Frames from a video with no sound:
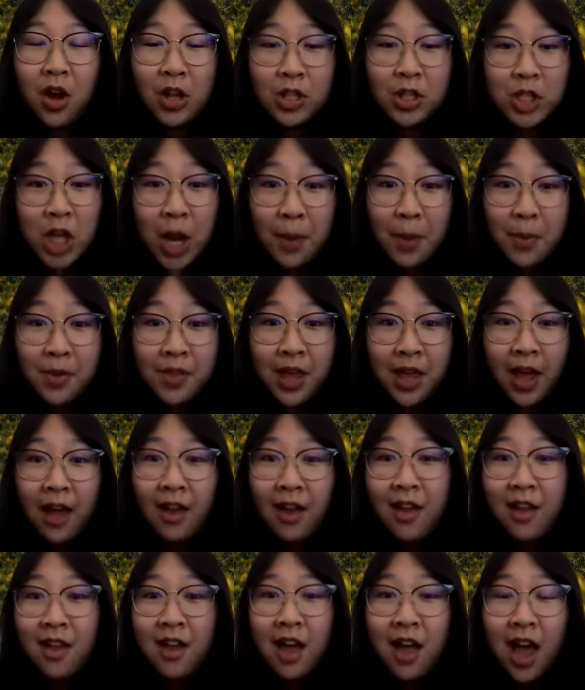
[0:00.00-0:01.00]
On top of
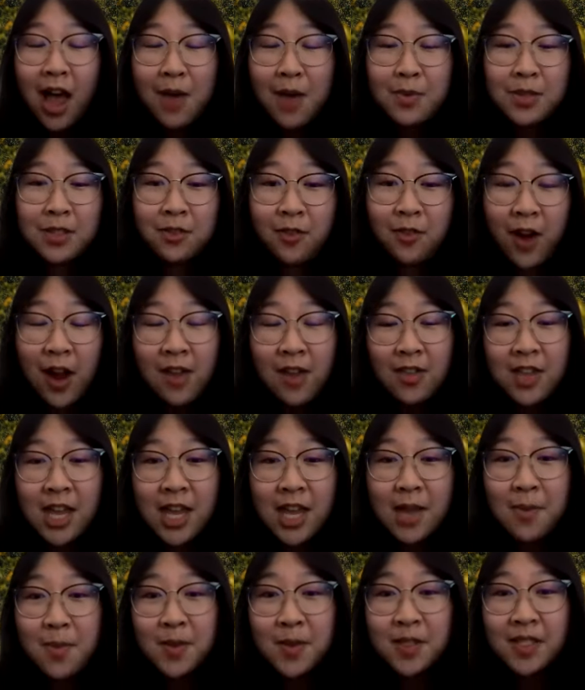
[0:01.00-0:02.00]
that, I was finally
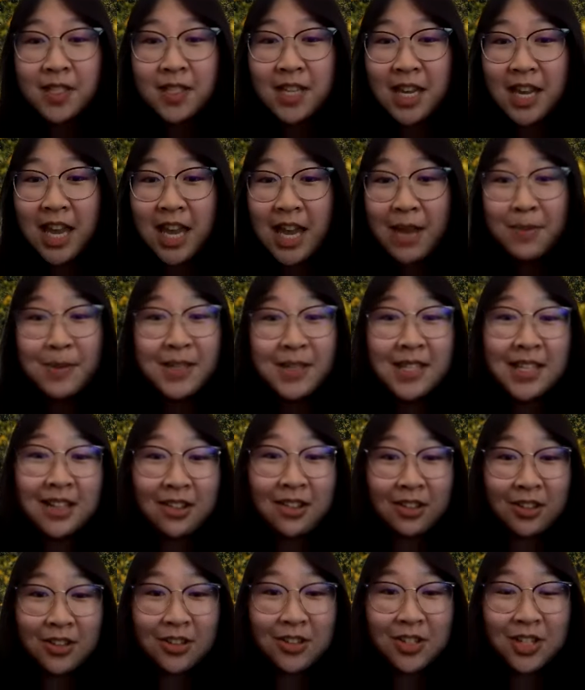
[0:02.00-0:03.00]
able to take AP
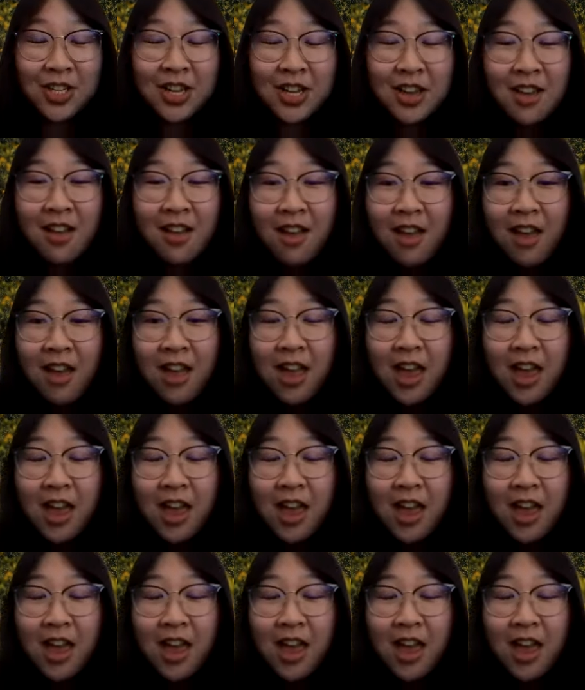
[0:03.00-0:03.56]
Psychology,